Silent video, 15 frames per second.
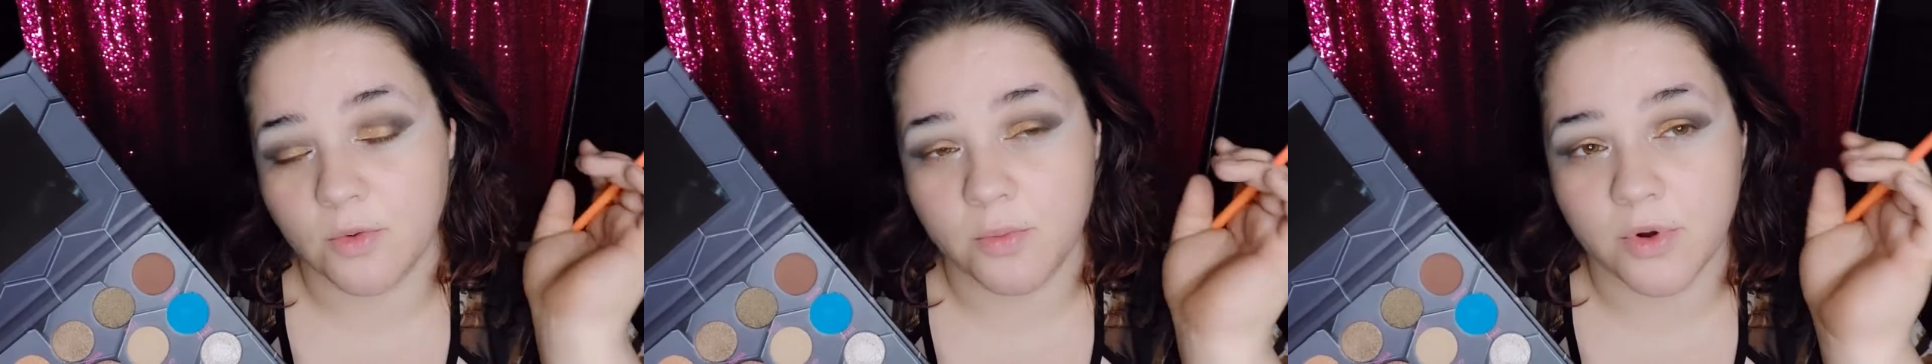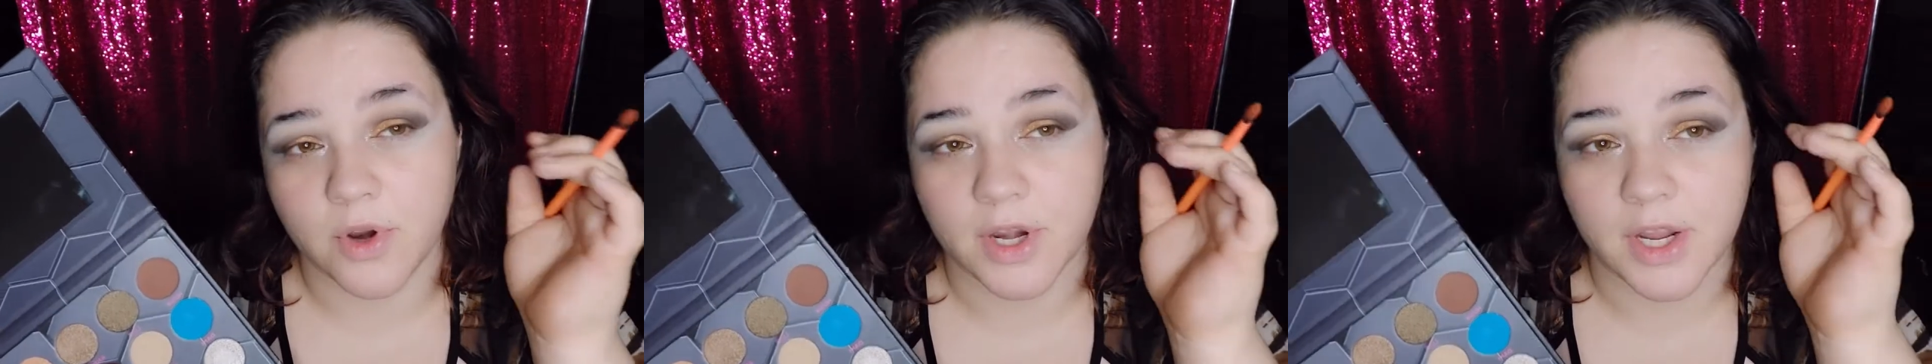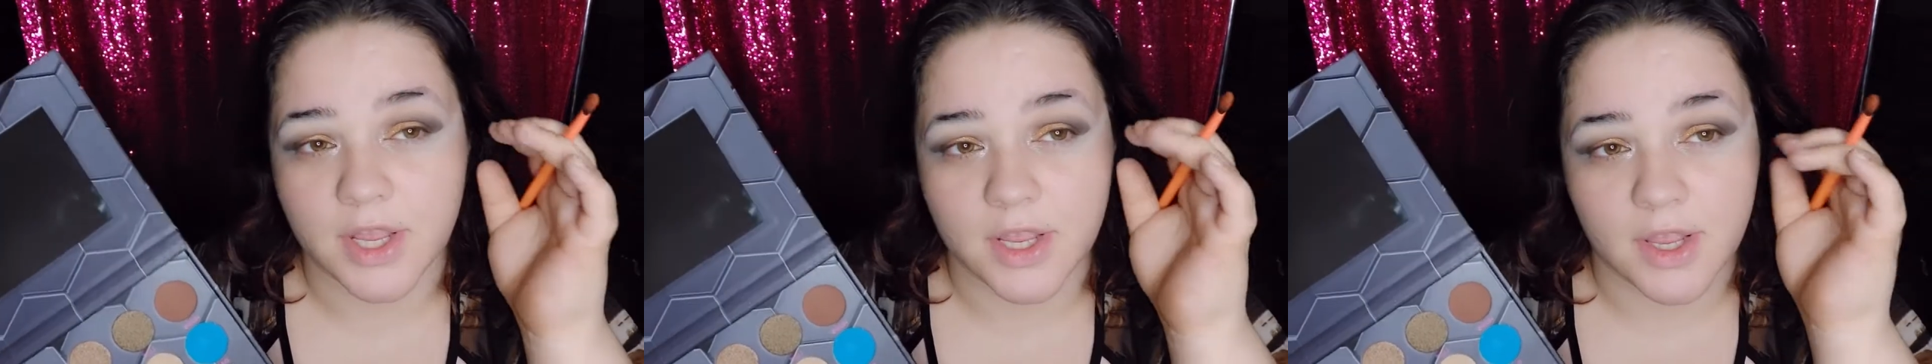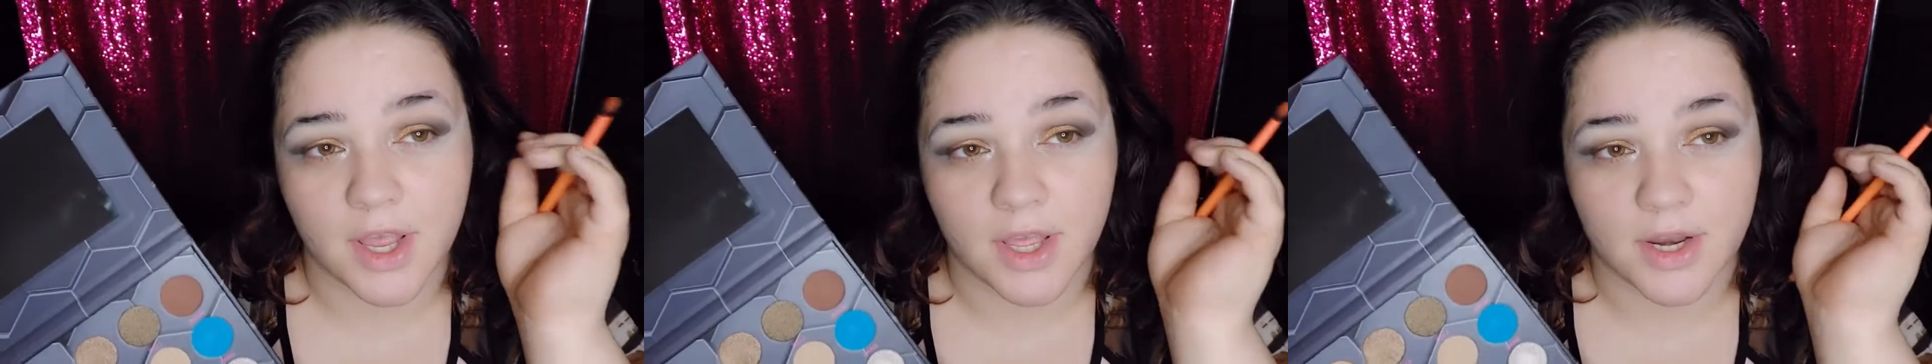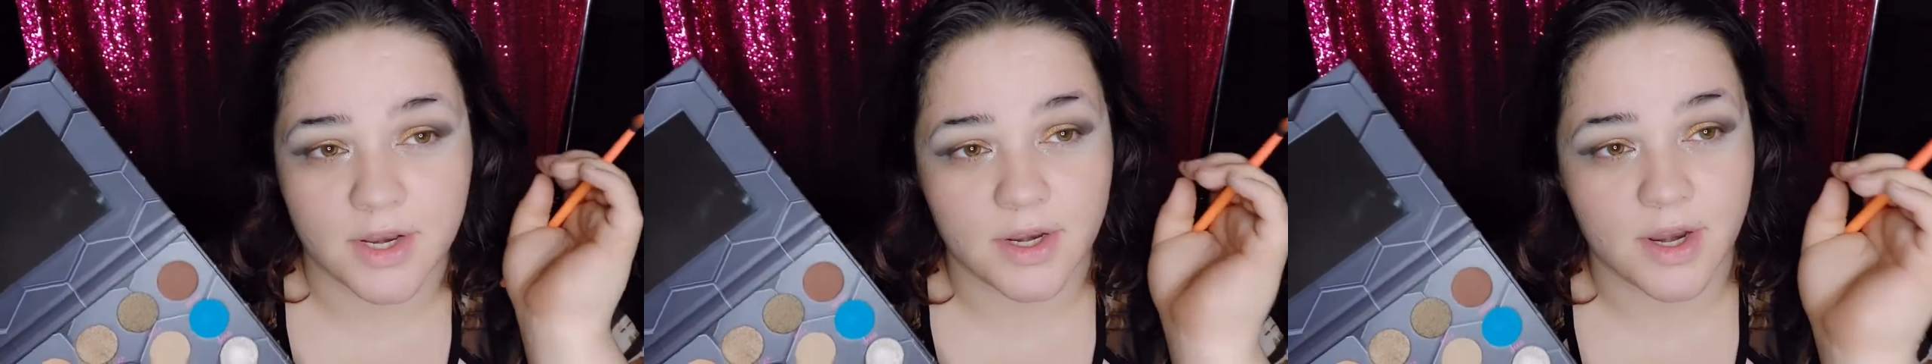pretty
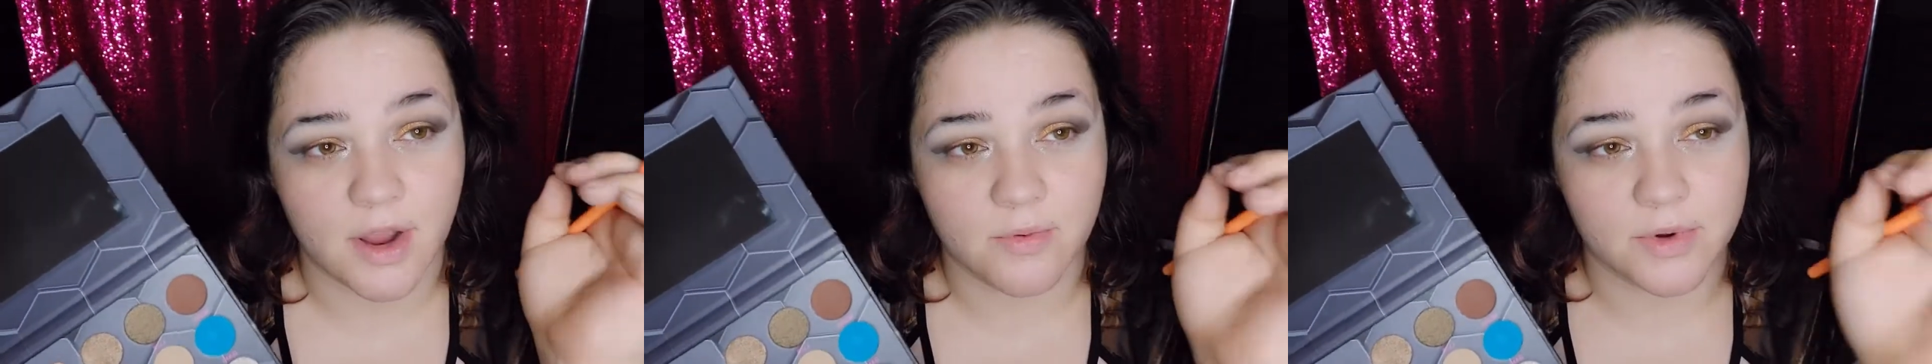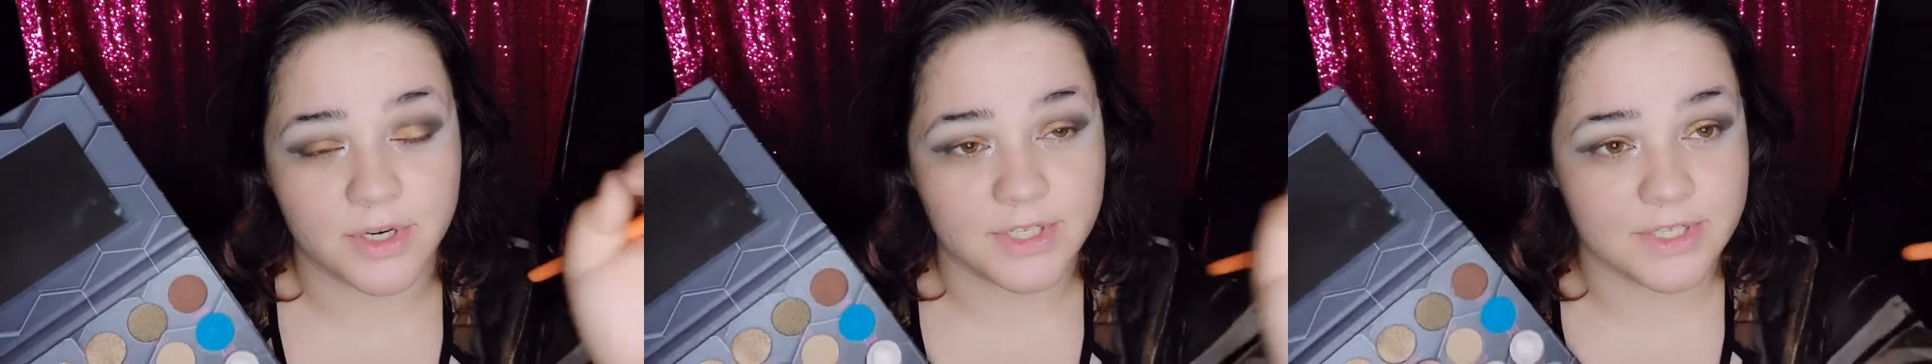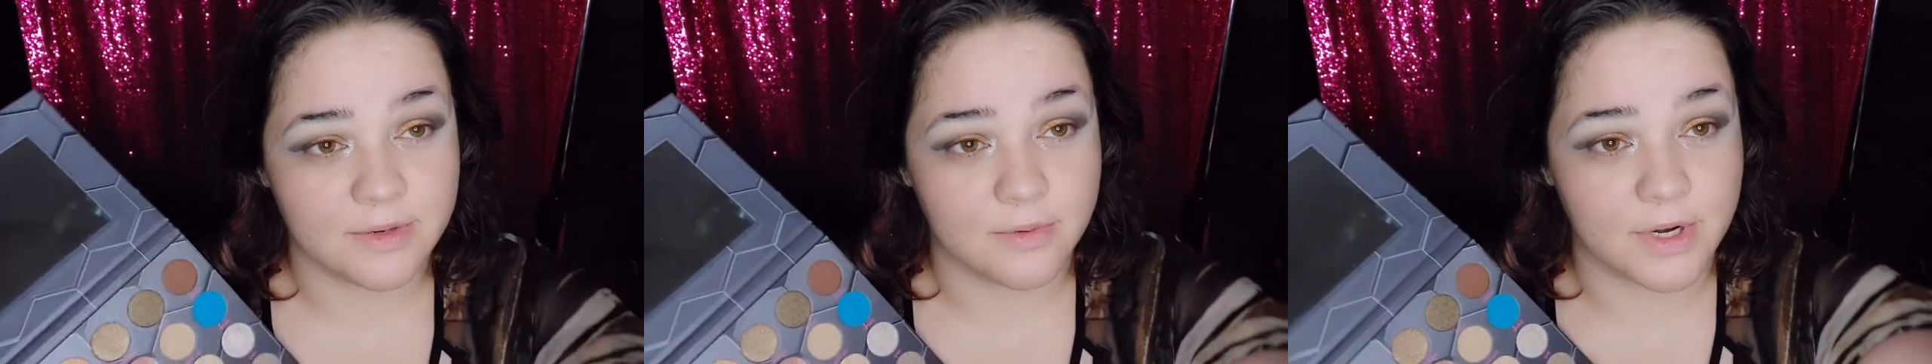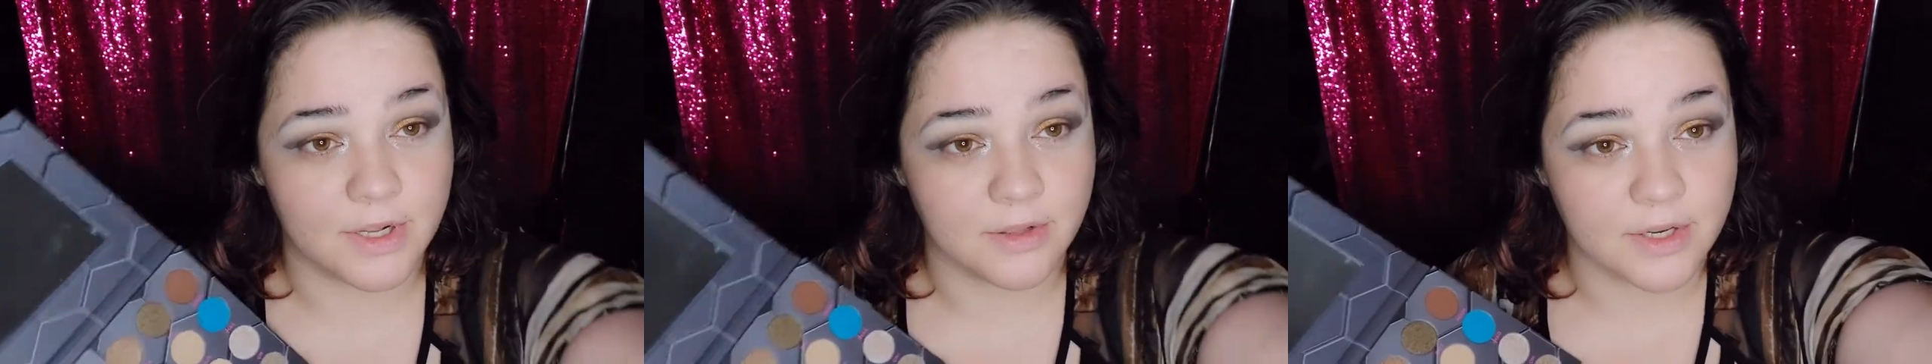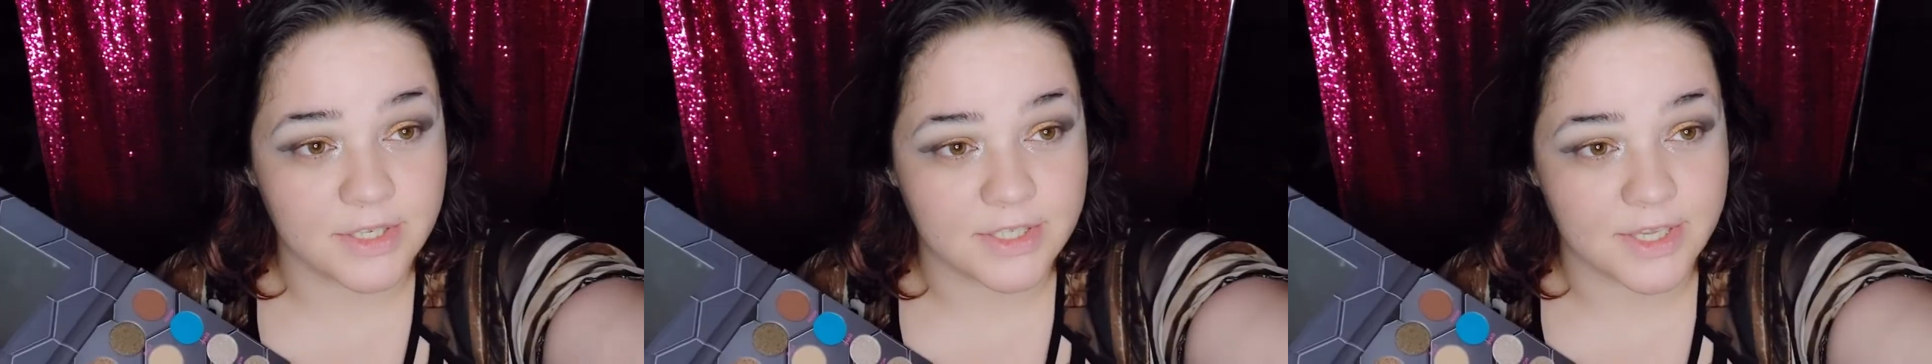and I want to see what it
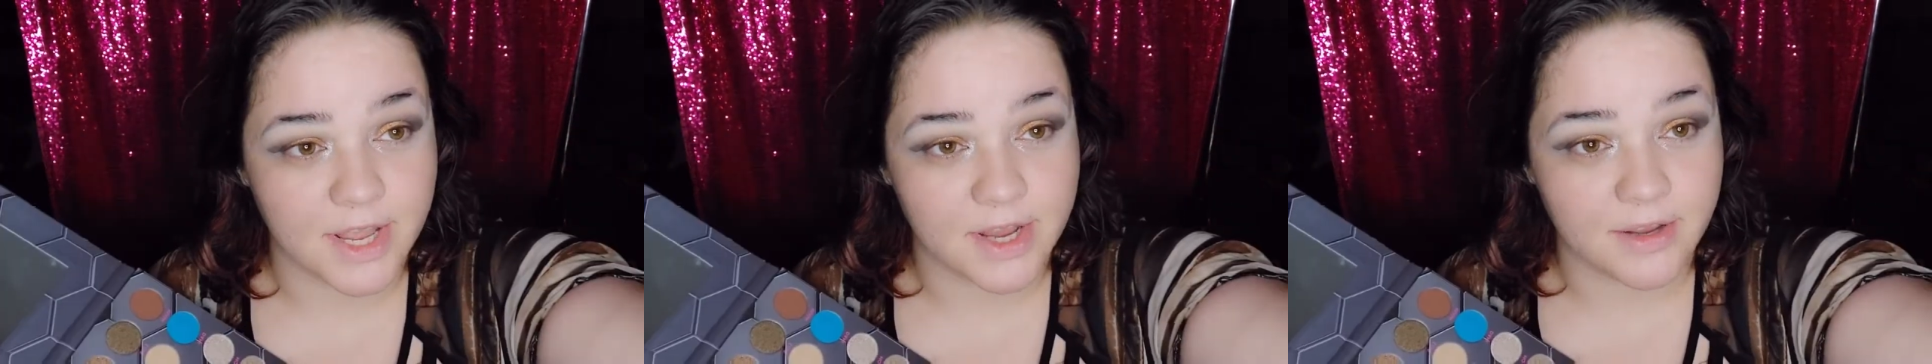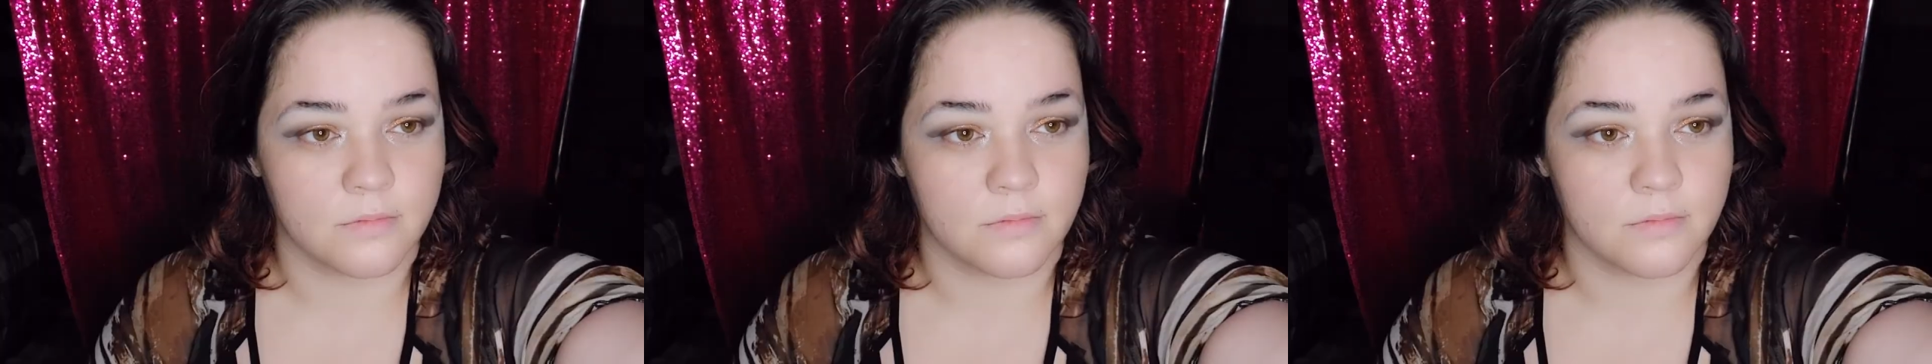looks like.